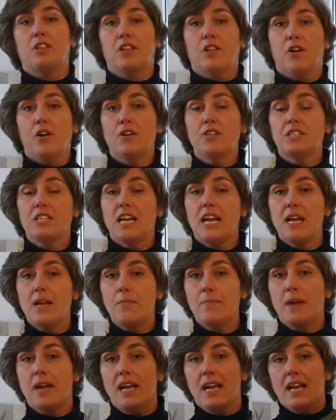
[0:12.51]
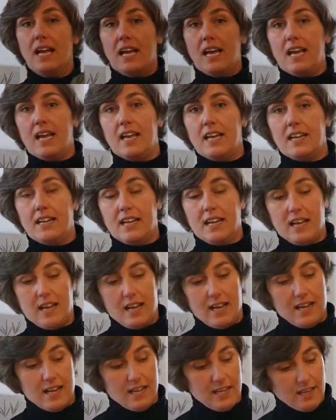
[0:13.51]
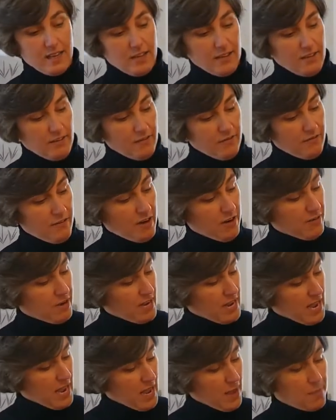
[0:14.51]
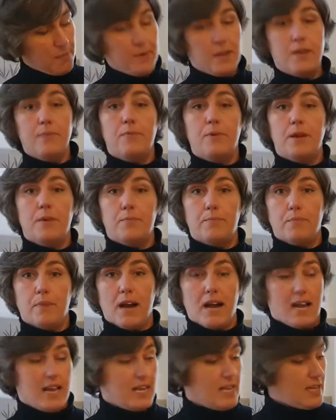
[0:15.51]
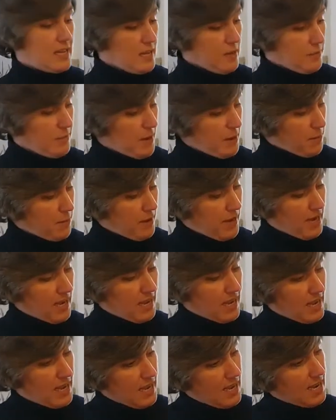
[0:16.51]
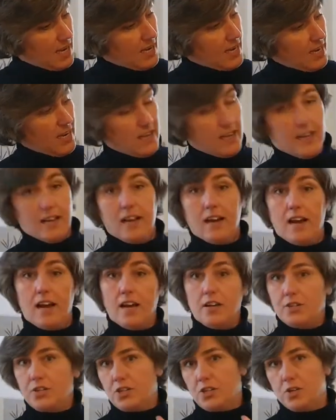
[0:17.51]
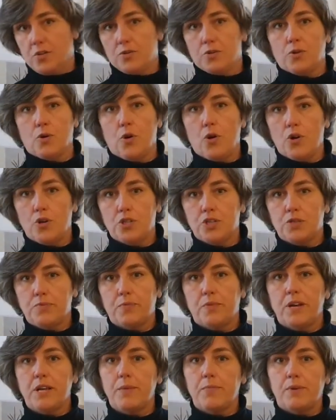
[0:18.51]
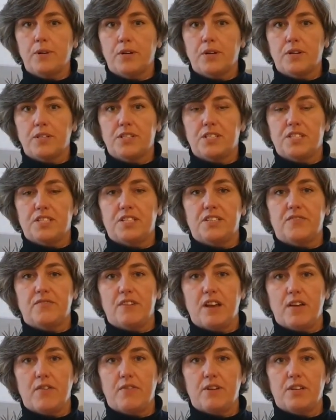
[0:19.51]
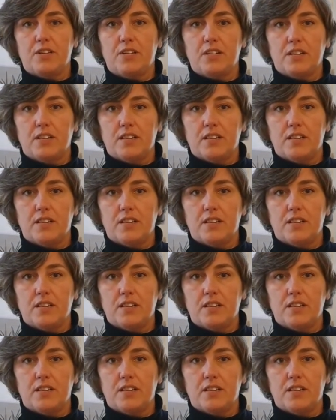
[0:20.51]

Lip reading: long time and I am very happy with my backpack. I chose an Oistree because it's a very